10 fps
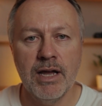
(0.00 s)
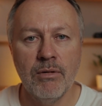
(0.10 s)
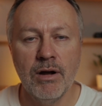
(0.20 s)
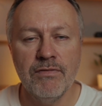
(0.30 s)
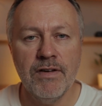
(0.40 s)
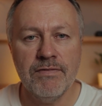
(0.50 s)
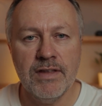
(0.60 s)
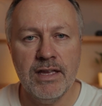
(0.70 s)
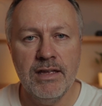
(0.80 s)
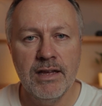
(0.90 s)

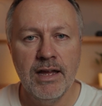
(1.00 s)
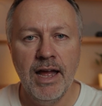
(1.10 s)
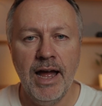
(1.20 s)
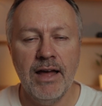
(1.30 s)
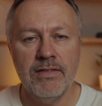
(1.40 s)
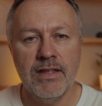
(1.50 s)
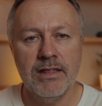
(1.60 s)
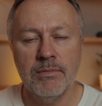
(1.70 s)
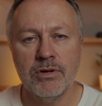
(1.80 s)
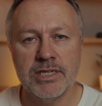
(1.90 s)
0050, and
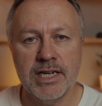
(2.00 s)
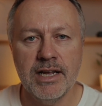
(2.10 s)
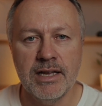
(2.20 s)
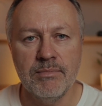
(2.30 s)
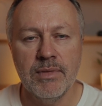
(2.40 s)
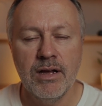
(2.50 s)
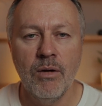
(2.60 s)
then the project name.